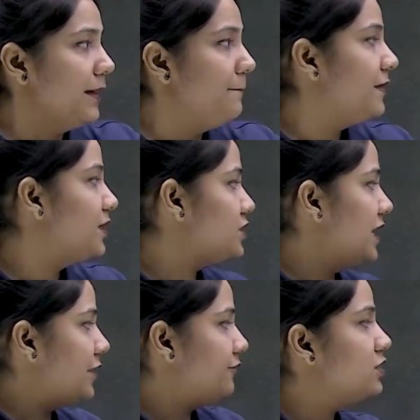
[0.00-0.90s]
temperature
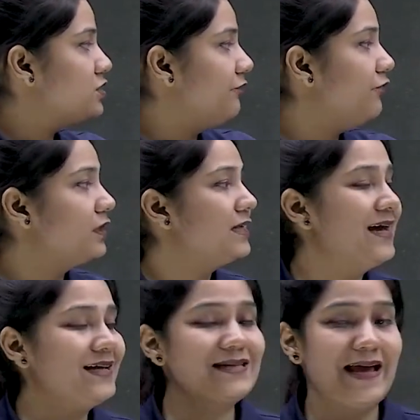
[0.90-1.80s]
at which the
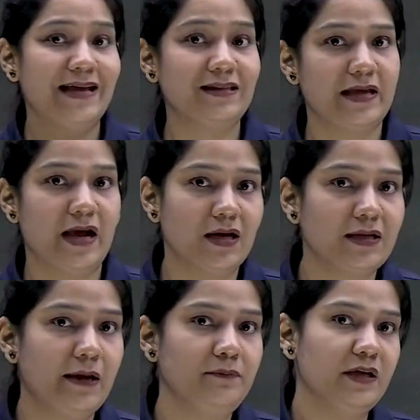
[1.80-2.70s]
fertilized egg they are kept,